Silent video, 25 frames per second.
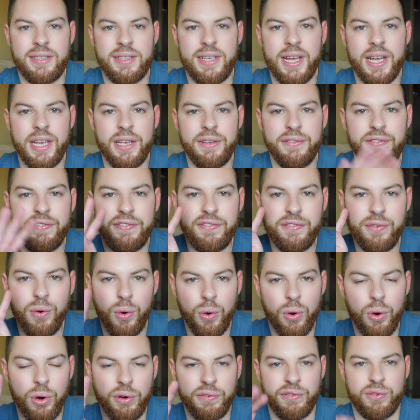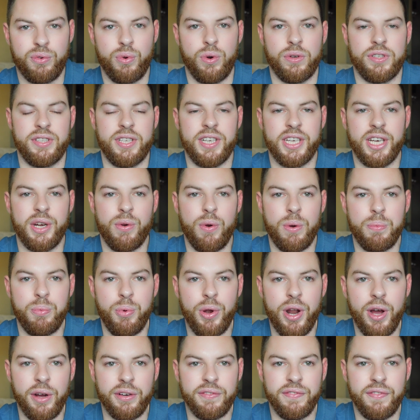day 4 of Crossing Europe
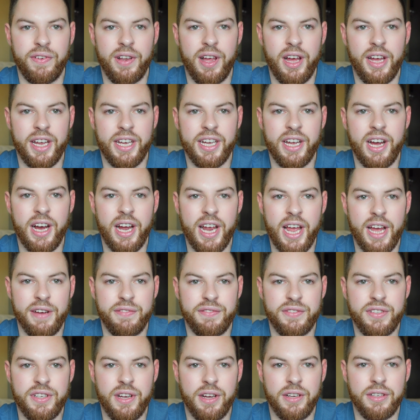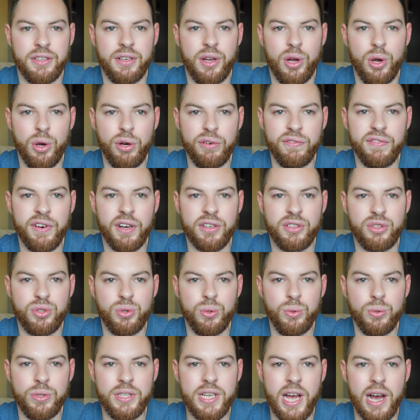Without Flying. I have done over
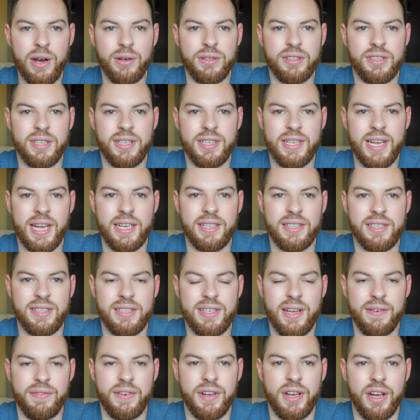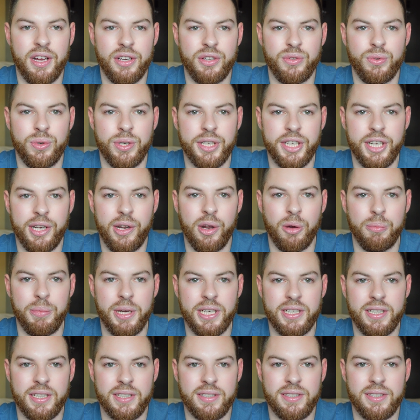2,700
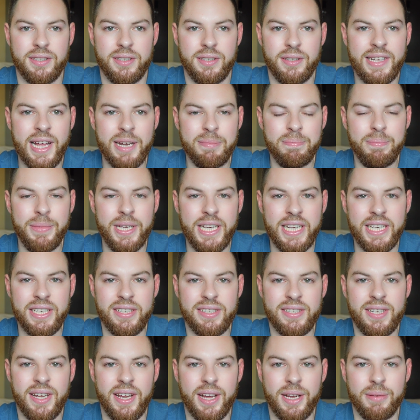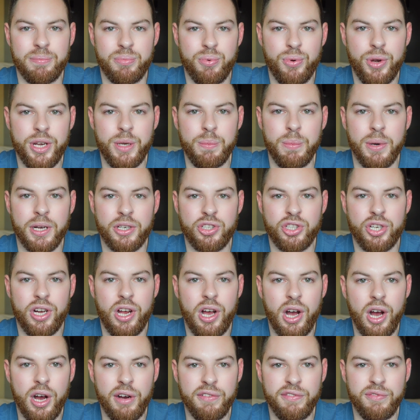kilometers. That means that I'm pretty much
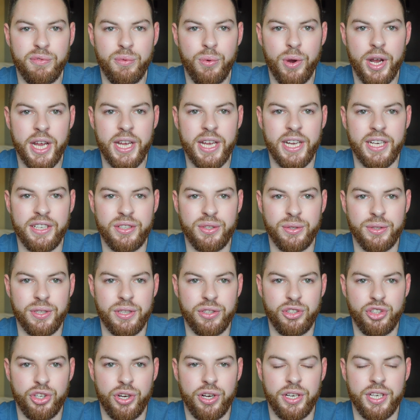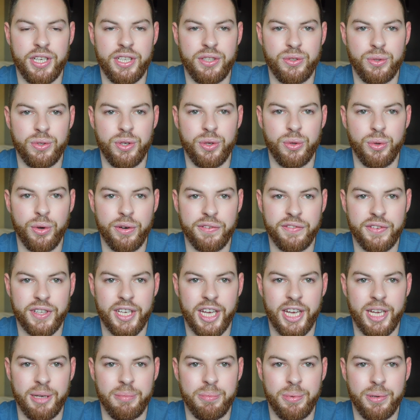halfway into the journey to the North
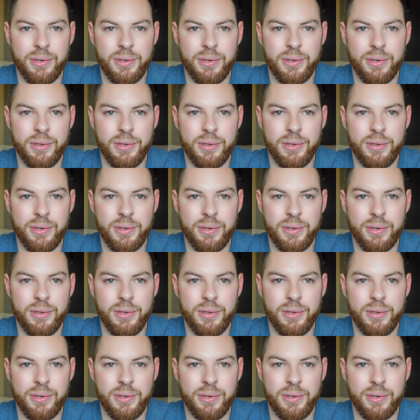Cape.